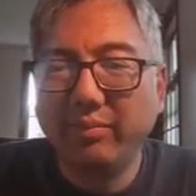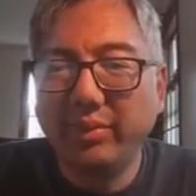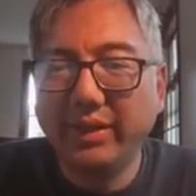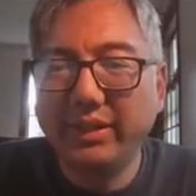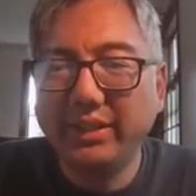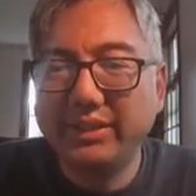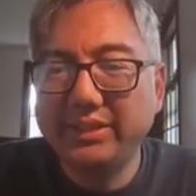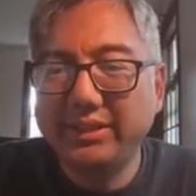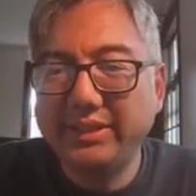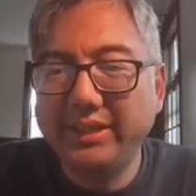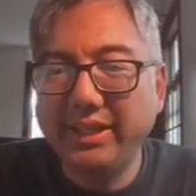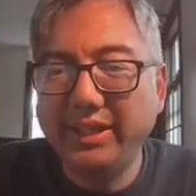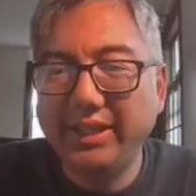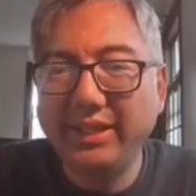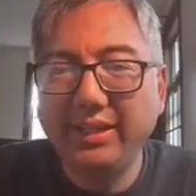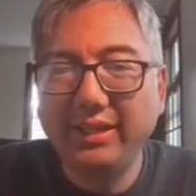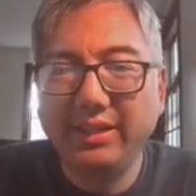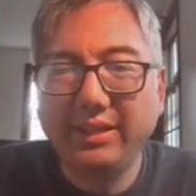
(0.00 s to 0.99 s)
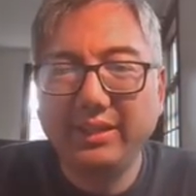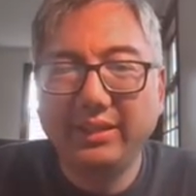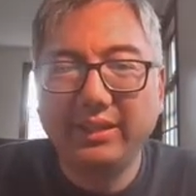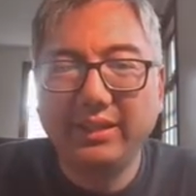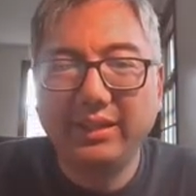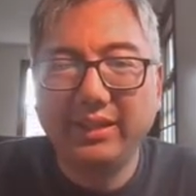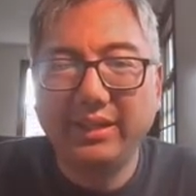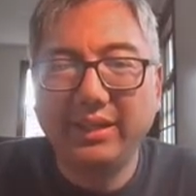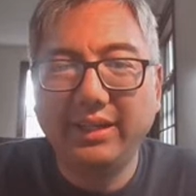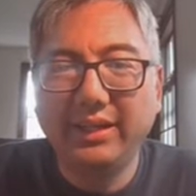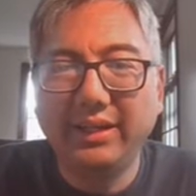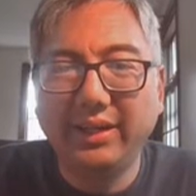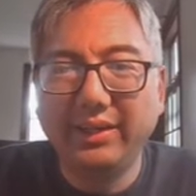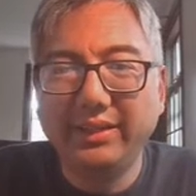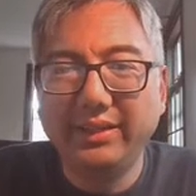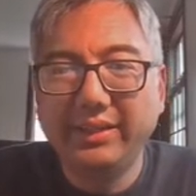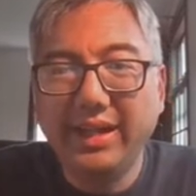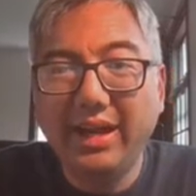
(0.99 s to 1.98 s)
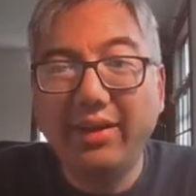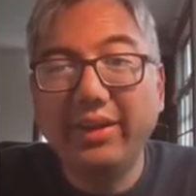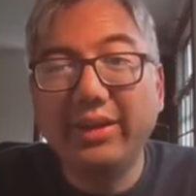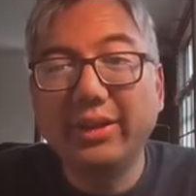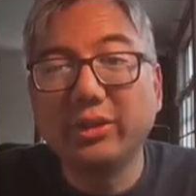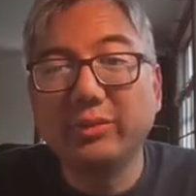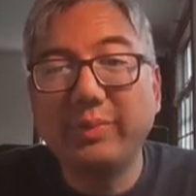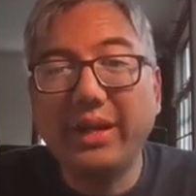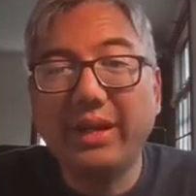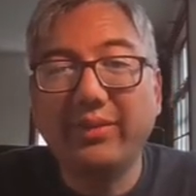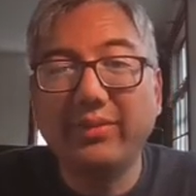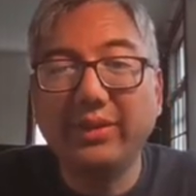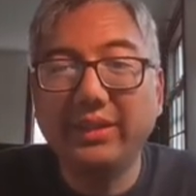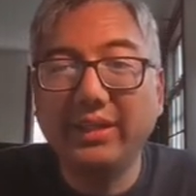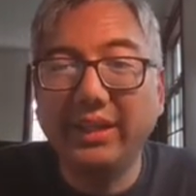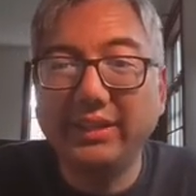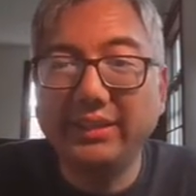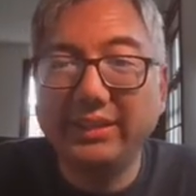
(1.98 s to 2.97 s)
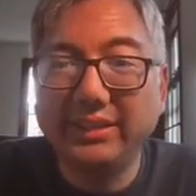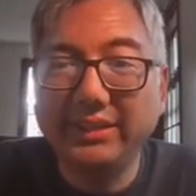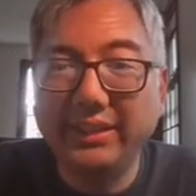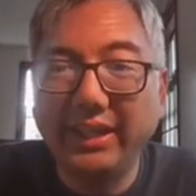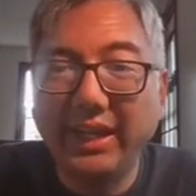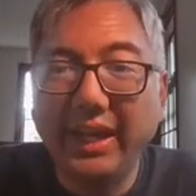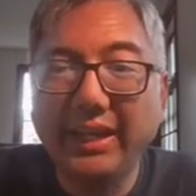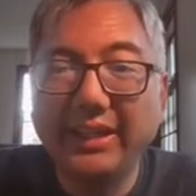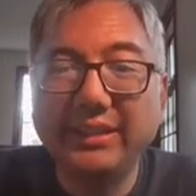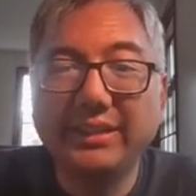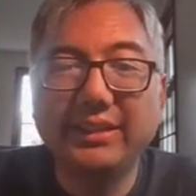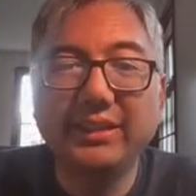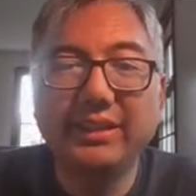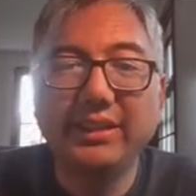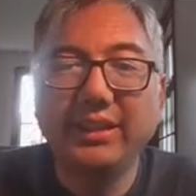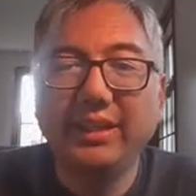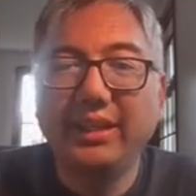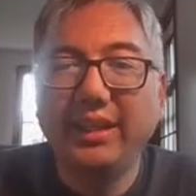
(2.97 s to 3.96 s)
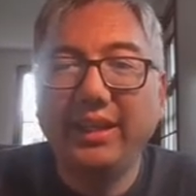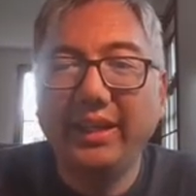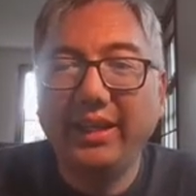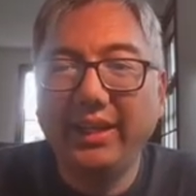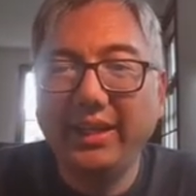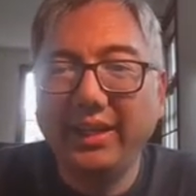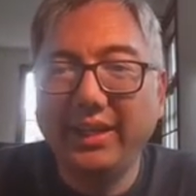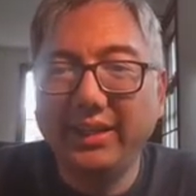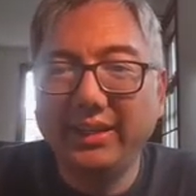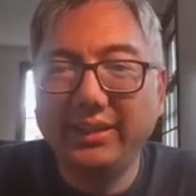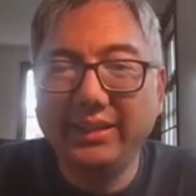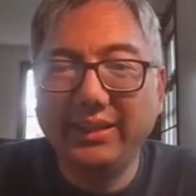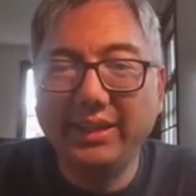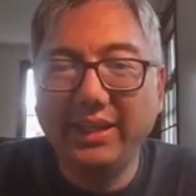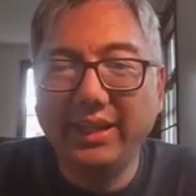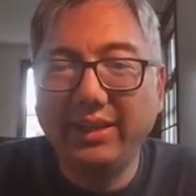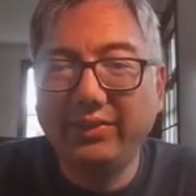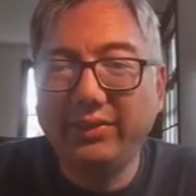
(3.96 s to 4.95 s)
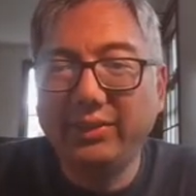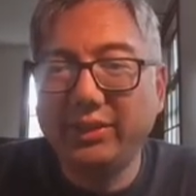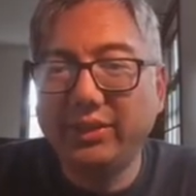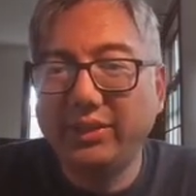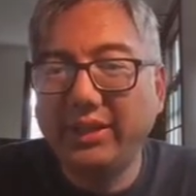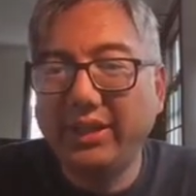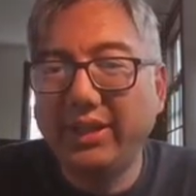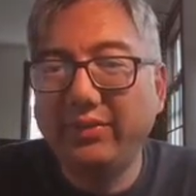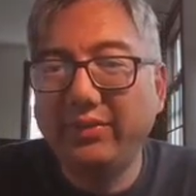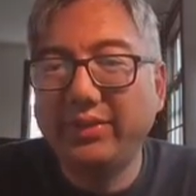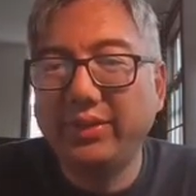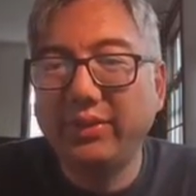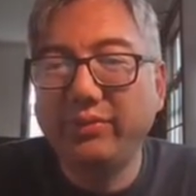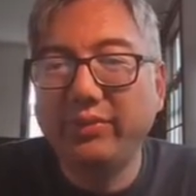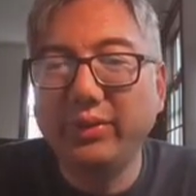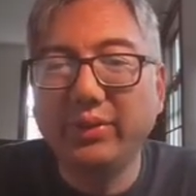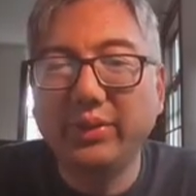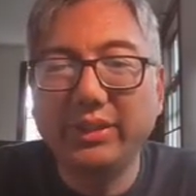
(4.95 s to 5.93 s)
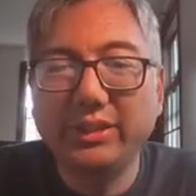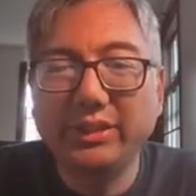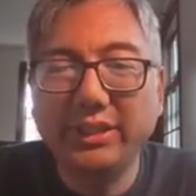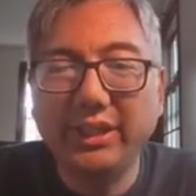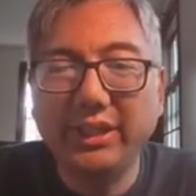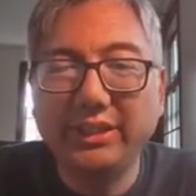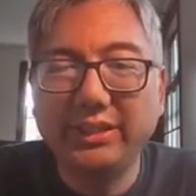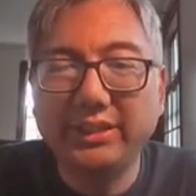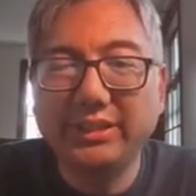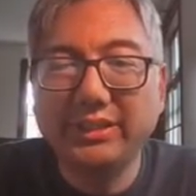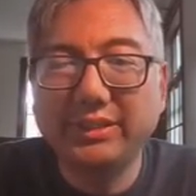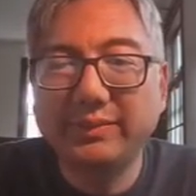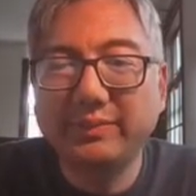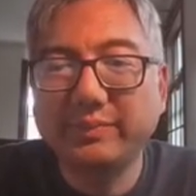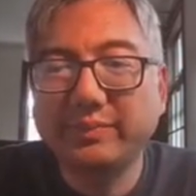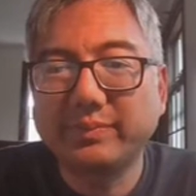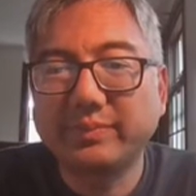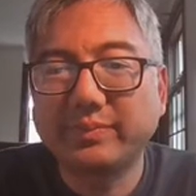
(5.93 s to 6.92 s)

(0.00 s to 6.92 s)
But instead, now he goes back with knight to d8, and after a few exchanges,